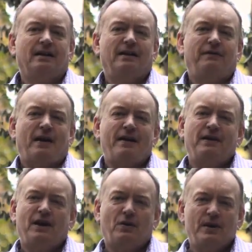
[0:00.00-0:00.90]
if you have
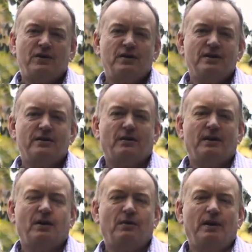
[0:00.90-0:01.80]
any questions or
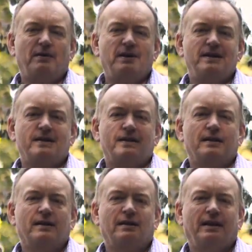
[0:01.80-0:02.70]
any queries,
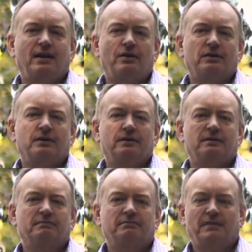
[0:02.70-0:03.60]
click on
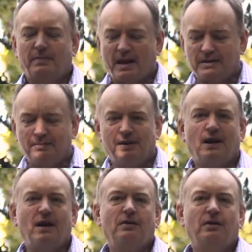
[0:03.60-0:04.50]
the button
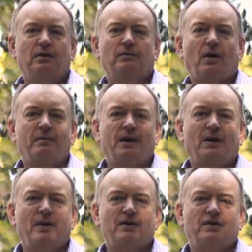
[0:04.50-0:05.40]
below, write me
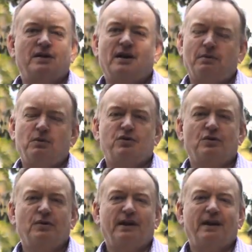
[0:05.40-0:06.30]
a question, and we'll
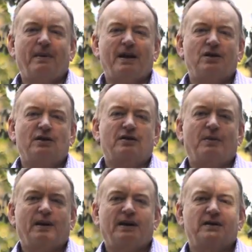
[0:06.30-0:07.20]
surely get back to you as
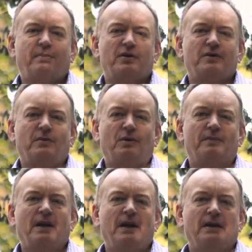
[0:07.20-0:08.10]
quickly as possible.
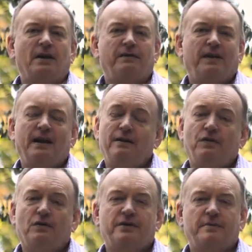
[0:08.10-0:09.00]
Don't forget, if
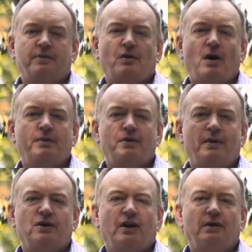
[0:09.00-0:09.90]
you're a subscriber to
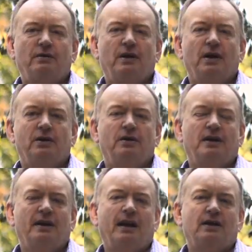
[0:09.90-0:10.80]
our channel, you
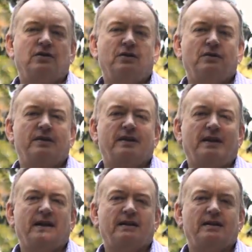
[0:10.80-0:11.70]
can get to
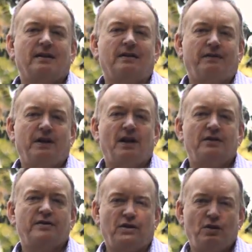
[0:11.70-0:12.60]
select the
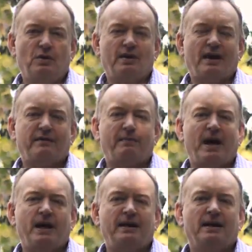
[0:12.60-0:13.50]
videos that you want to have
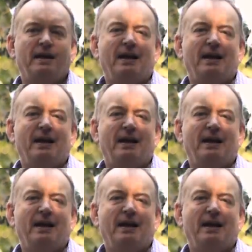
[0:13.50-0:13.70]
made,